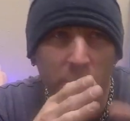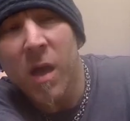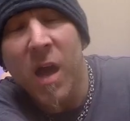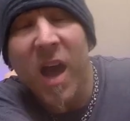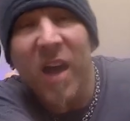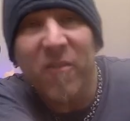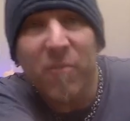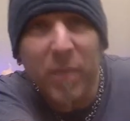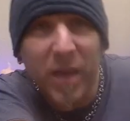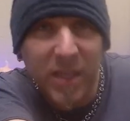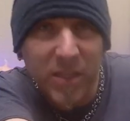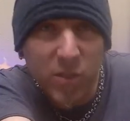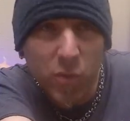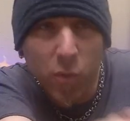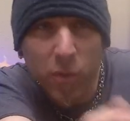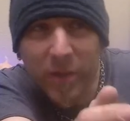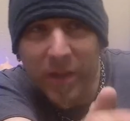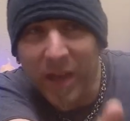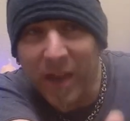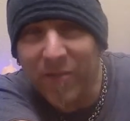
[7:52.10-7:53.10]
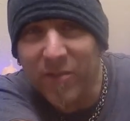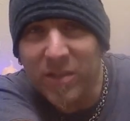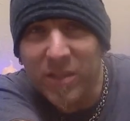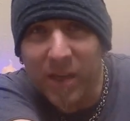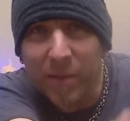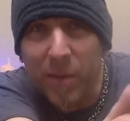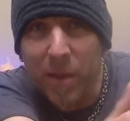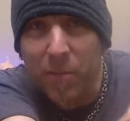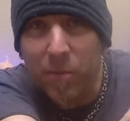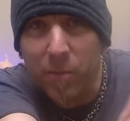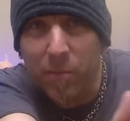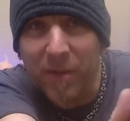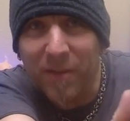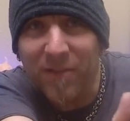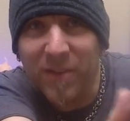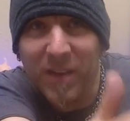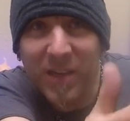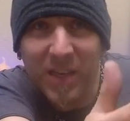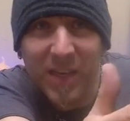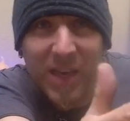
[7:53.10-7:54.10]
so I would take the bindings off one board,